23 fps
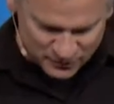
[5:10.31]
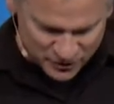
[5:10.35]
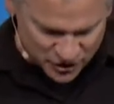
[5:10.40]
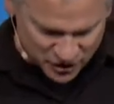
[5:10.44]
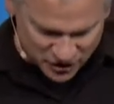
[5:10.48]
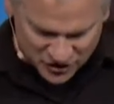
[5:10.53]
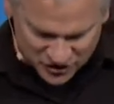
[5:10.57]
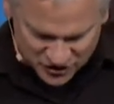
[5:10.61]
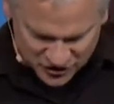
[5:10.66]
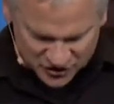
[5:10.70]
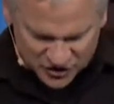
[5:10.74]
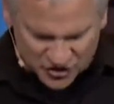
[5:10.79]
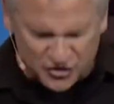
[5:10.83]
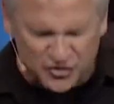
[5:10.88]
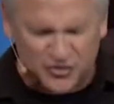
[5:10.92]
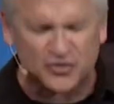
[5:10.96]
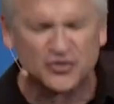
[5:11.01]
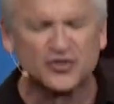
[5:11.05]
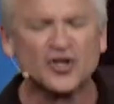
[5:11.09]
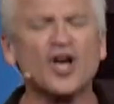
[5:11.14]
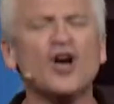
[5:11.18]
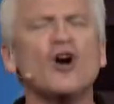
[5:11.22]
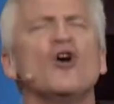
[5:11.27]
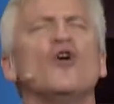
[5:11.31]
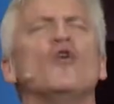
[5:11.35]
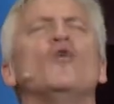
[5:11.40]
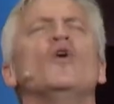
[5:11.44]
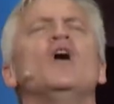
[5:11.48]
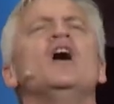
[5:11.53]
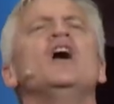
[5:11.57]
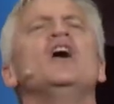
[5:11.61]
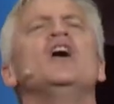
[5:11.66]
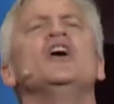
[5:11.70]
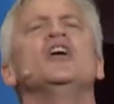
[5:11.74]
was just
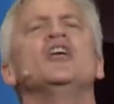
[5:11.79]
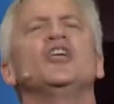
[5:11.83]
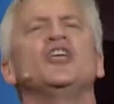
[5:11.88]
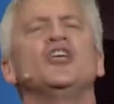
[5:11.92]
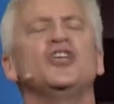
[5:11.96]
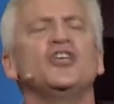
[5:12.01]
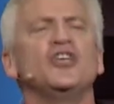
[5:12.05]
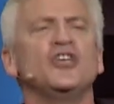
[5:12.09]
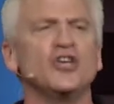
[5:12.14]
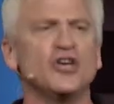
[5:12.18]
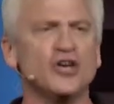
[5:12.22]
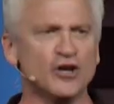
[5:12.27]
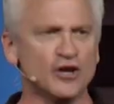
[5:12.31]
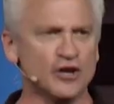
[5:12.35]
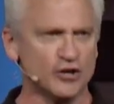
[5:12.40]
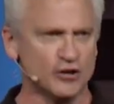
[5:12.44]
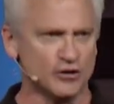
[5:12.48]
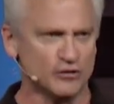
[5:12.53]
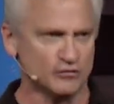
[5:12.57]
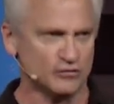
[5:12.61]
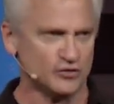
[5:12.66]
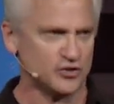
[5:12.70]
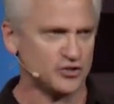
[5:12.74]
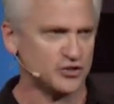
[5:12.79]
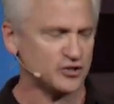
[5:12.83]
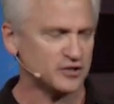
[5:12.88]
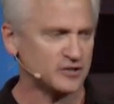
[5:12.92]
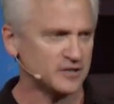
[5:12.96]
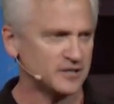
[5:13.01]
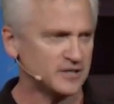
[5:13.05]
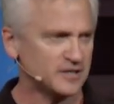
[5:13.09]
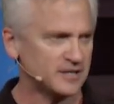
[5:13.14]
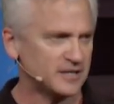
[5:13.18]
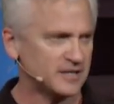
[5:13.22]
so huge
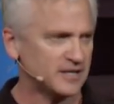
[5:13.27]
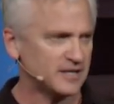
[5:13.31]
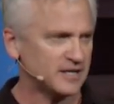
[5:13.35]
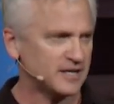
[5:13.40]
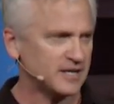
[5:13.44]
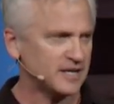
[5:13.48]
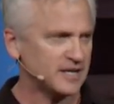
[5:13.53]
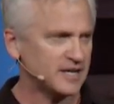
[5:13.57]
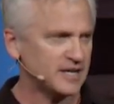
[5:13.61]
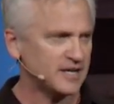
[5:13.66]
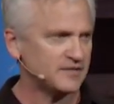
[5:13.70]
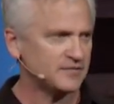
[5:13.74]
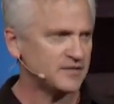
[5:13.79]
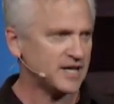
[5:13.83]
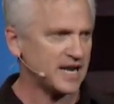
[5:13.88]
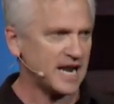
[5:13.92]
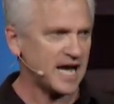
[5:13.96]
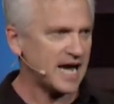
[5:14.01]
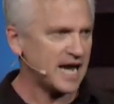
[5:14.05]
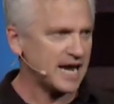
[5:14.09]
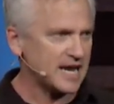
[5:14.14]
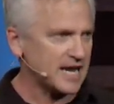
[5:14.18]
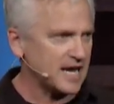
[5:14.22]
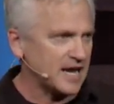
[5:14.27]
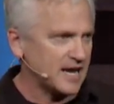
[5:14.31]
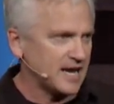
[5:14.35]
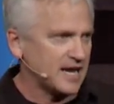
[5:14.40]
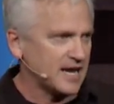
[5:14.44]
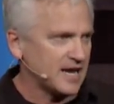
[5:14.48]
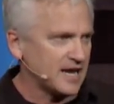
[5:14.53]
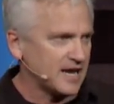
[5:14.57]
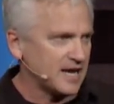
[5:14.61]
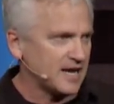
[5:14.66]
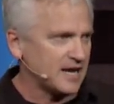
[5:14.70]
that I,
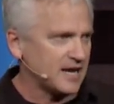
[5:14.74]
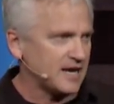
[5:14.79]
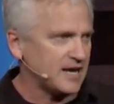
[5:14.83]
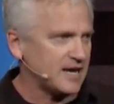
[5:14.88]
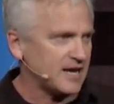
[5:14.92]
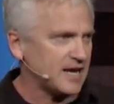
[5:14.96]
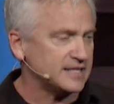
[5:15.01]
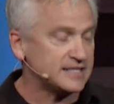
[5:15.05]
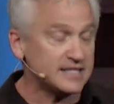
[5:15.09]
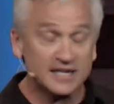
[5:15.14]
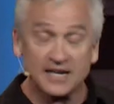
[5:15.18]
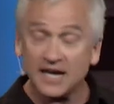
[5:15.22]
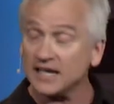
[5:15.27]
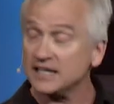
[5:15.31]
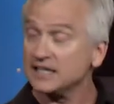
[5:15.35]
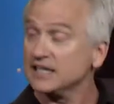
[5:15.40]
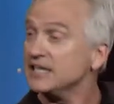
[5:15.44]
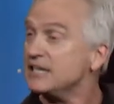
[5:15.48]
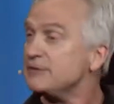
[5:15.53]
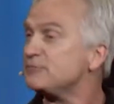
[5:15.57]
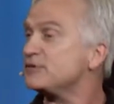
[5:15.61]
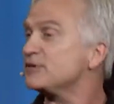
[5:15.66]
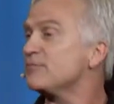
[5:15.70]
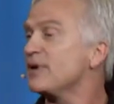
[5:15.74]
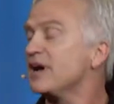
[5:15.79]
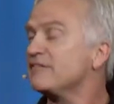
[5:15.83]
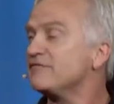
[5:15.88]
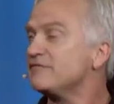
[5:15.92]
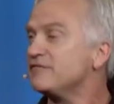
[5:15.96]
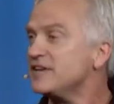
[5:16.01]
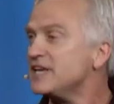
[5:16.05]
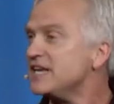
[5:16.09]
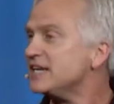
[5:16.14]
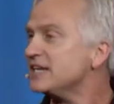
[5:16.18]
I did not leap to my
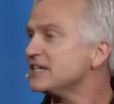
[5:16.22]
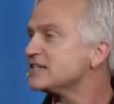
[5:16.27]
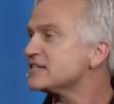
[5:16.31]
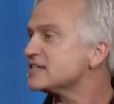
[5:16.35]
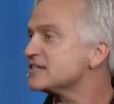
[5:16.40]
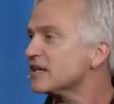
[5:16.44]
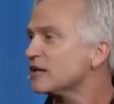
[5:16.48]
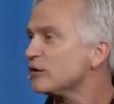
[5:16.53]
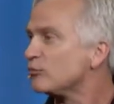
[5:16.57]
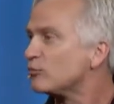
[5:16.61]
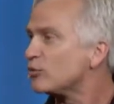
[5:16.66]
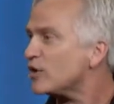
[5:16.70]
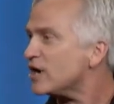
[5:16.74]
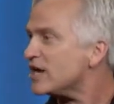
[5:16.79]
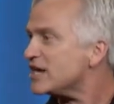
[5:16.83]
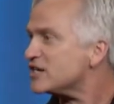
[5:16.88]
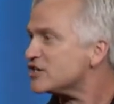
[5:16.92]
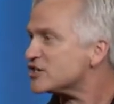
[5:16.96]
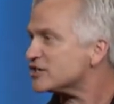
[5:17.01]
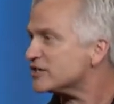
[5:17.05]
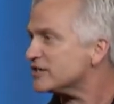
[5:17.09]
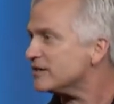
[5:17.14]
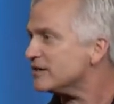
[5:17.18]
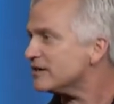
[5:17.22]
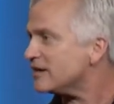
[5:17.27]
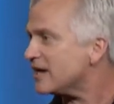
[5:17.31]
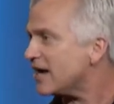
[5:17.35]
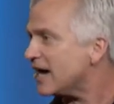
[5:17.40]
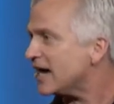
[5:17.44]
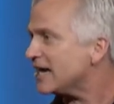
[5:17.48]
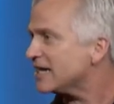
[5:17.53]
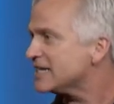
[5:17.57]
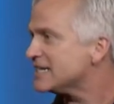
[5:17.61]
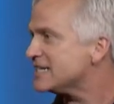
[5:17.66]
feet in celebration.
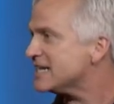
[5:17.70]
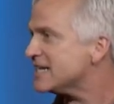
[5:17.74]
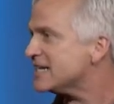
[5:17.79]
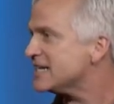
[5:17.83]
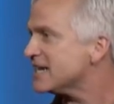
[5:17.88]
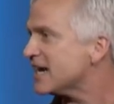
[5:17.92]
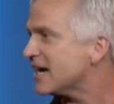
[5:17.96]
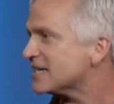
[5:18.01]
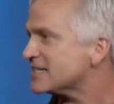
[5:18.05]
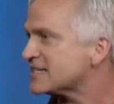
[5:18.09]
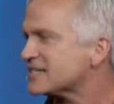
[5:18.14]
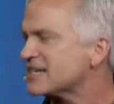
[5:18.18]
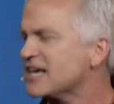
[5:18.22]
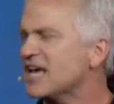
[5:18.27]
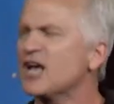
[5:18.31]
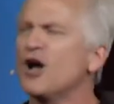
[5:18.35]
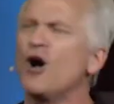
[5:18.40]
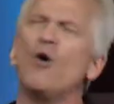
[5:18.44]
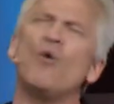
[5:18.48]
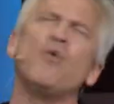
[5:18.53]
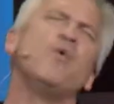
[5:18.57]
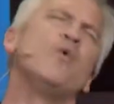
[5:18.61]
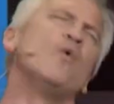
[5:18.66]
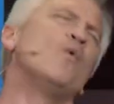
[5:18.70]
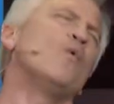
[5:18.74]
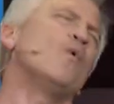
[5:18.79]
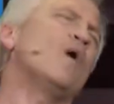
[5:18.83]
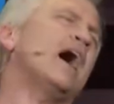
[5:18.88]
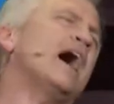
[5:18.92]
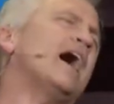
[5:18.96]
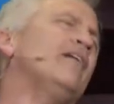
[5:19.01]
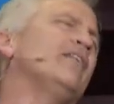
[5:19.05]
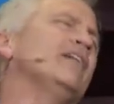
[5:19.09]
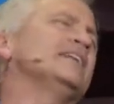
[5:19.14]
I did not say, oh,
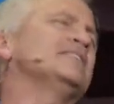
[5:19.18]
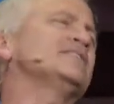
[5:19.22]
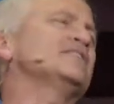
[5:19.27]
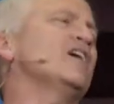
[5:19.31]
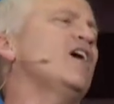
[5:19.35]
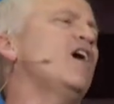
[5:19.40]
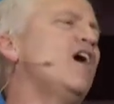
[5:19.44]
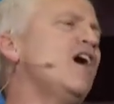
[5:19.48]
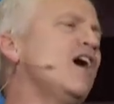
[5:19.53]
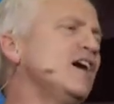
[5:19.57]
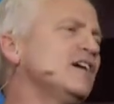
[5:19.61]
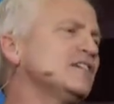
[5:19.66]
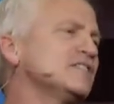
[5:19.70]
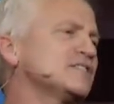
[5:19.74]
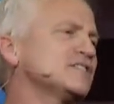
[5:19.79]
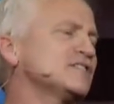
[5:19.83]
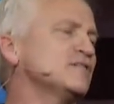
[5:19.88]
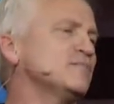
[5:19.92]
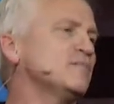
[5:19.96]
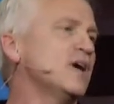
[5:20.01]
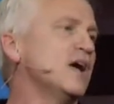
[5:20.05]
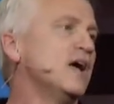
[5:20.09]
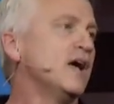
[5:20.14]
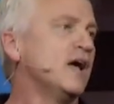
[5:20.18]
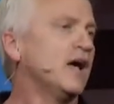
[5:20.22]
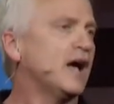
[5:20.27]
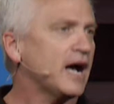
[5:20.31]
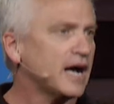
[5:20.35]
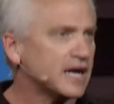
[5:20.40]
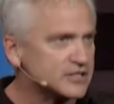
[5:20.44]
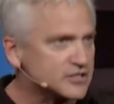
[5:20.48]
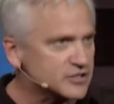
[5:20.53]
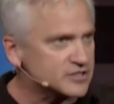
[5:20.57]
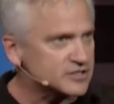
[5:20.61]
wow, that's awesome.
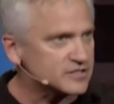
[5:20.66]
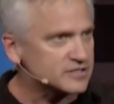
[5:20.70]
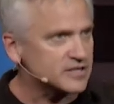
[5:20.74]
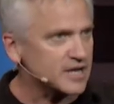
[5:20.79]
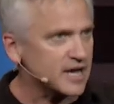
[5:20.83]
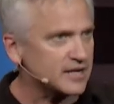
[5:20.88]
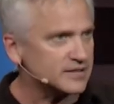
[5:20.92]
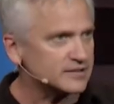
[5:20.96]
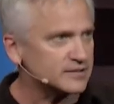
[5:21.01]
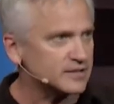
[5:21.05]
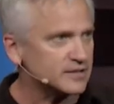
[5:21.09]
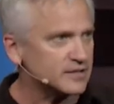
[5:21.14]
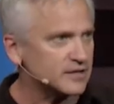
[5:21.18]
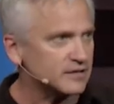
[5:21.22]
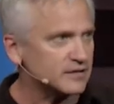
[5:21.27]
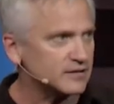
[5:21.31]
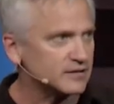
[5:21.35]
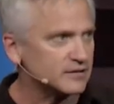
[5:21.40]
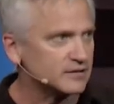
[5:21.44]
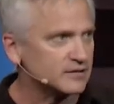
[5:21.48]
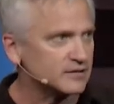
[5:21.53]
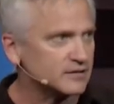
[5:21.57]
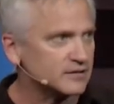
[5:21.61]
I just sat there,